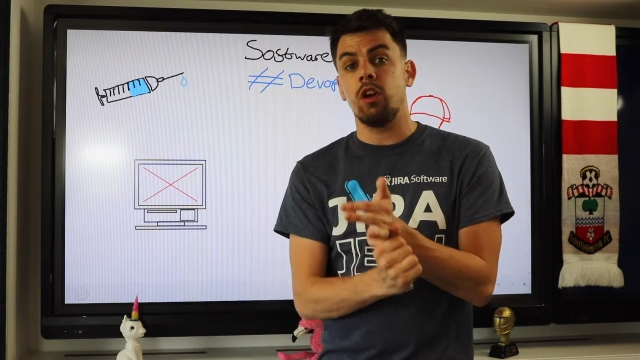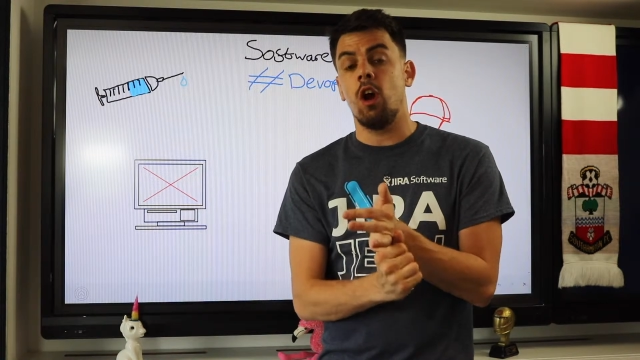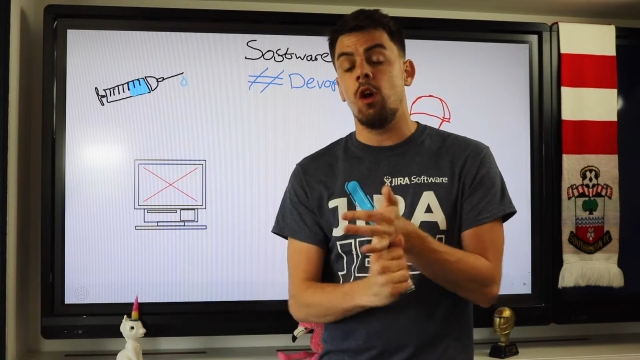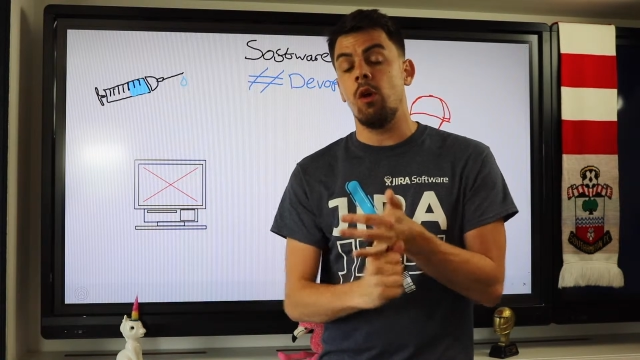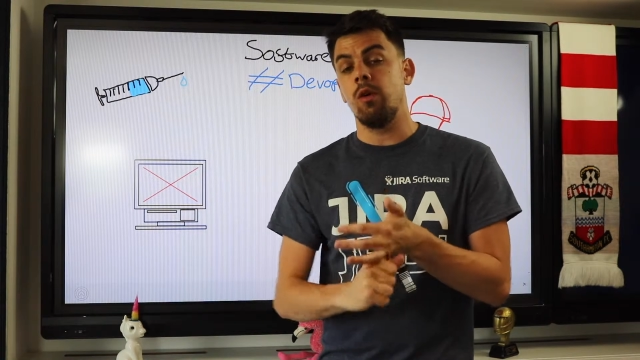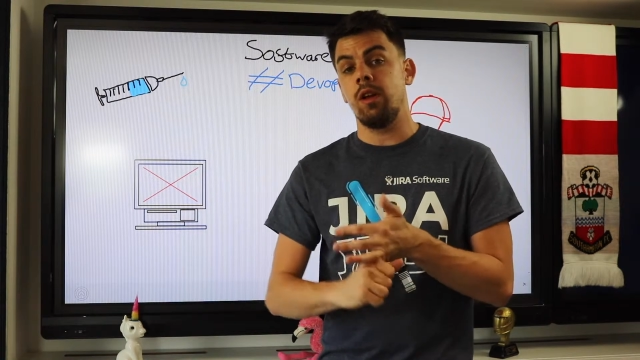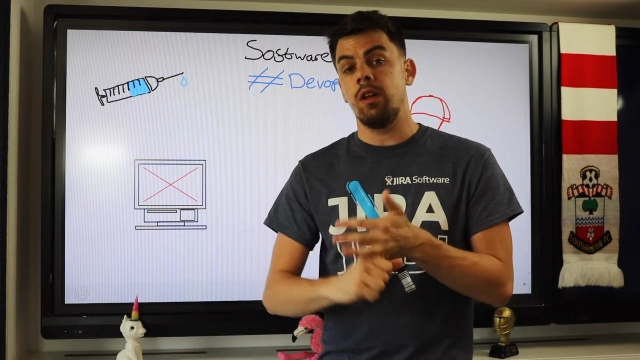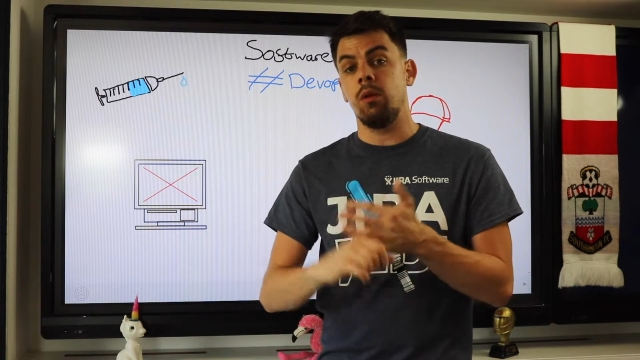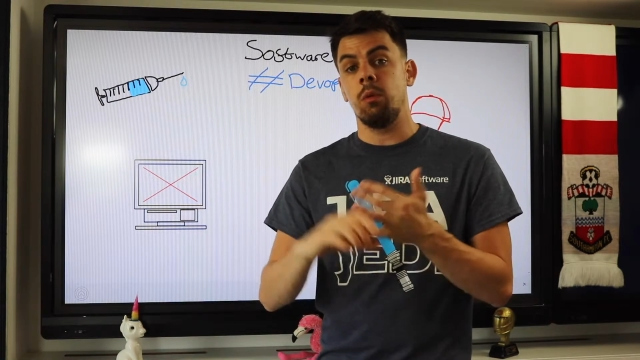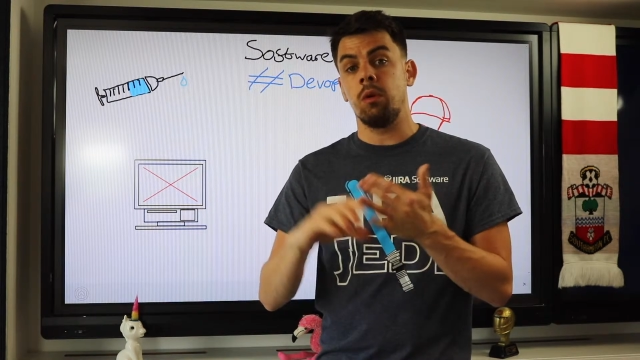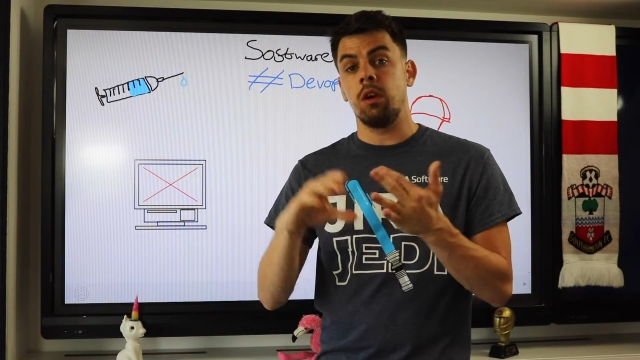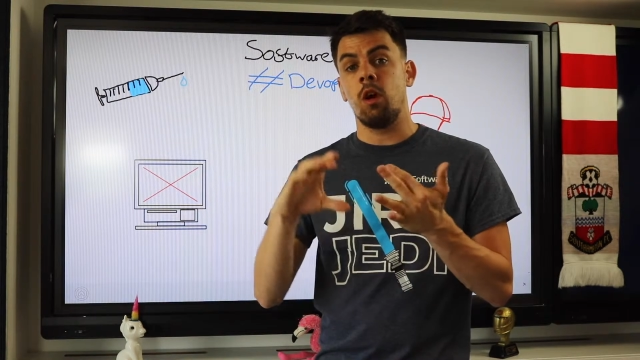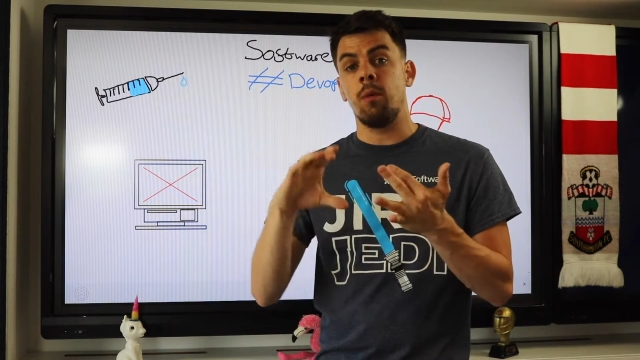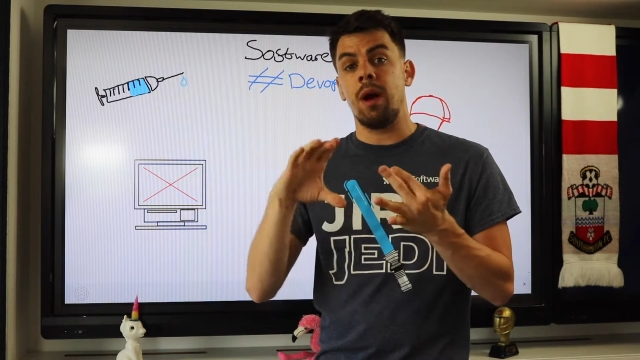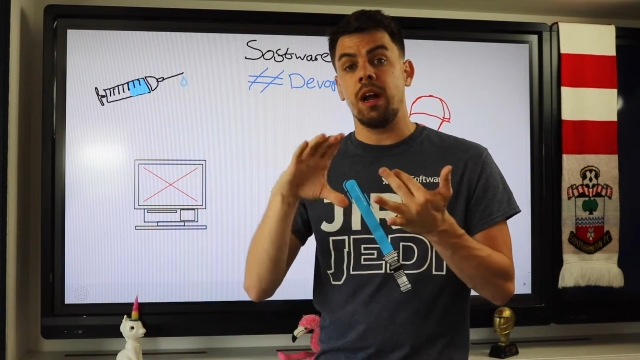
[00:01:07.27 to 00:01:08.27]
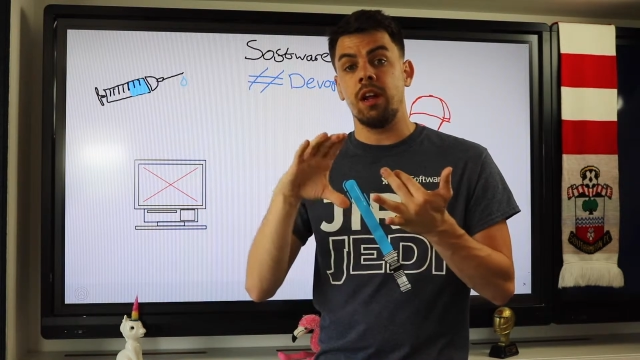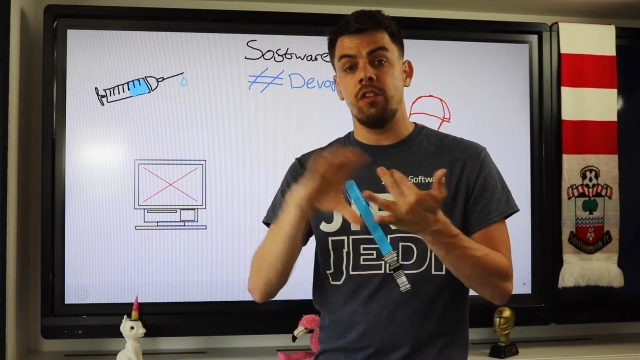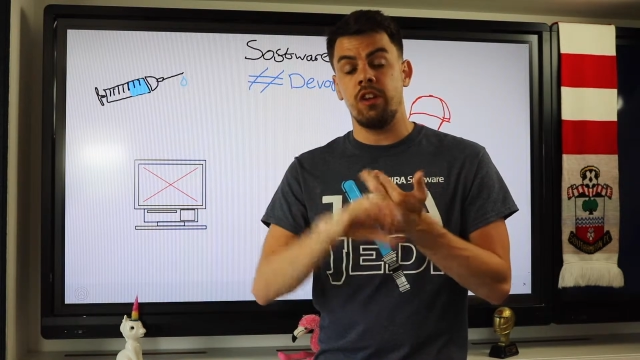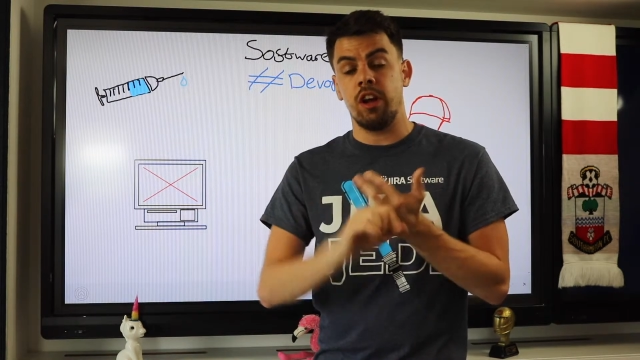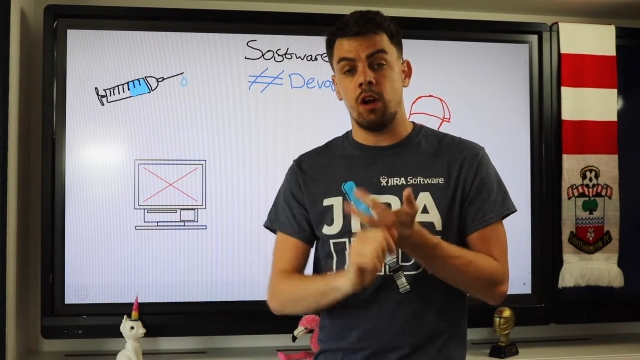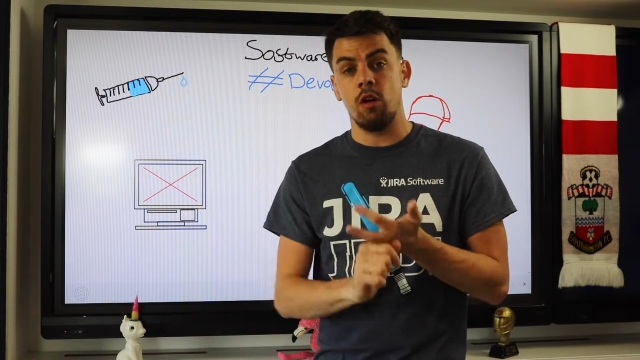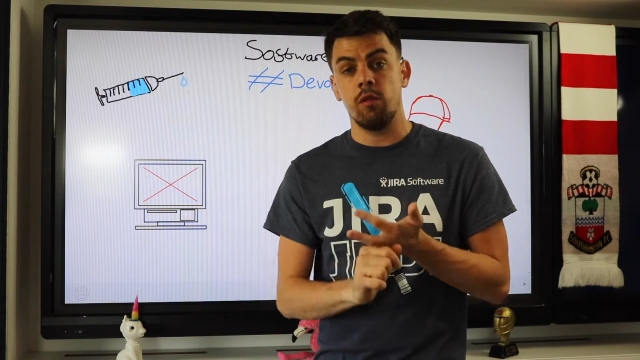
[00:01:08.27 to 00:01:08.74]
code and you want to go back and
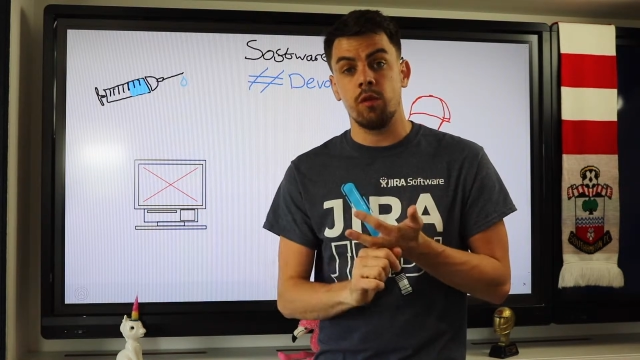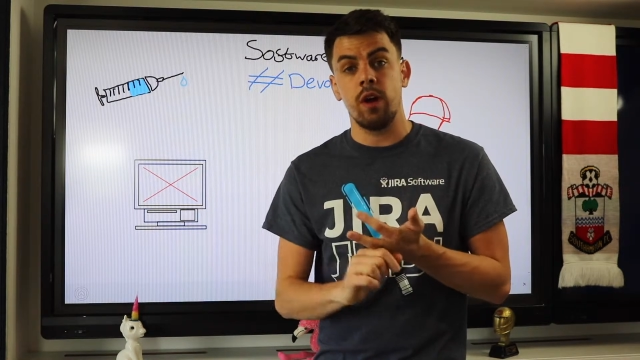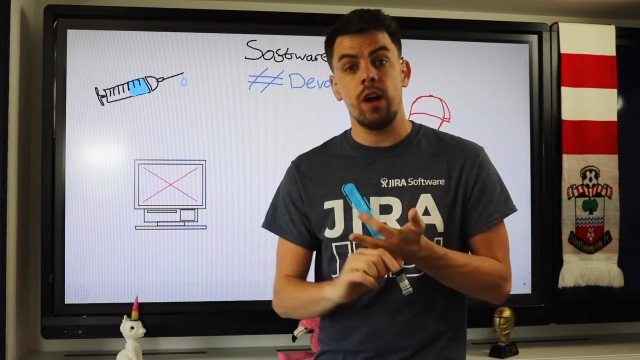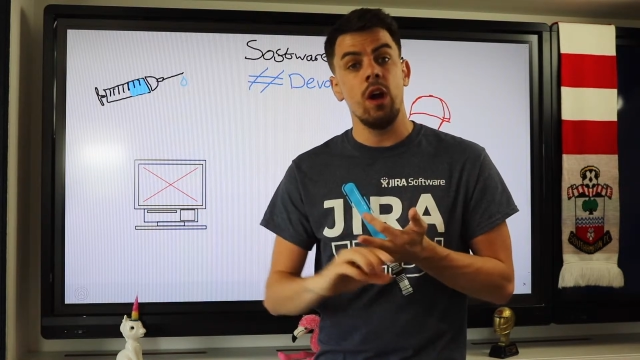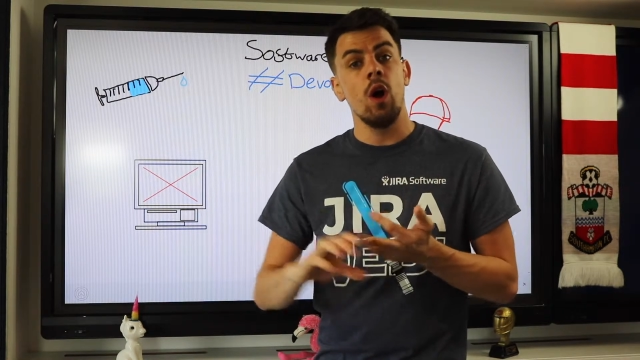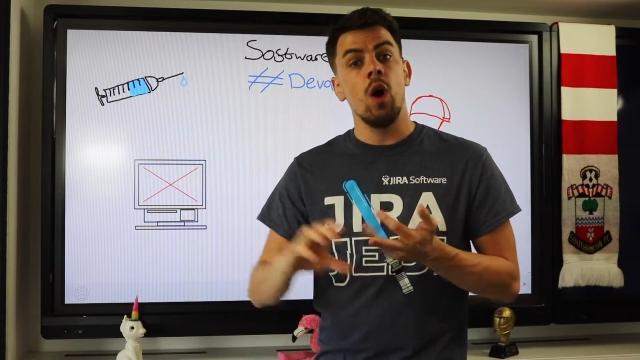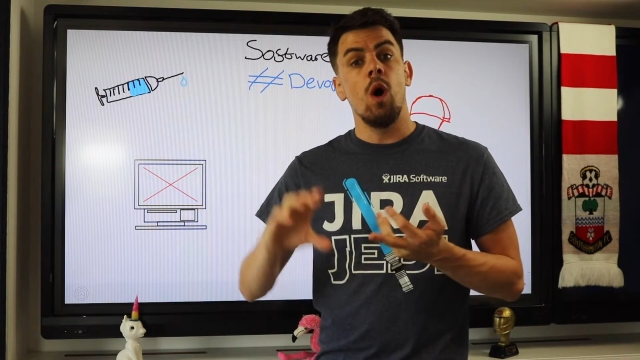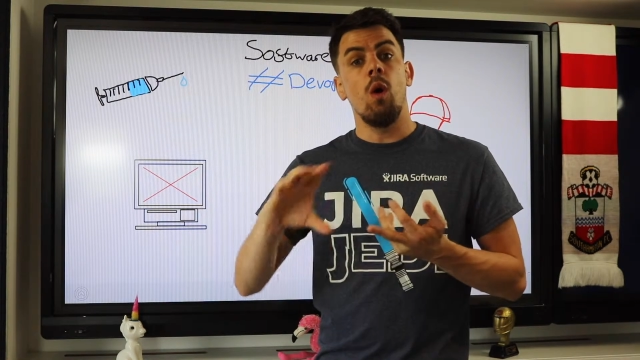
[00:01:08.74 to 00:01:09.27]
check over it,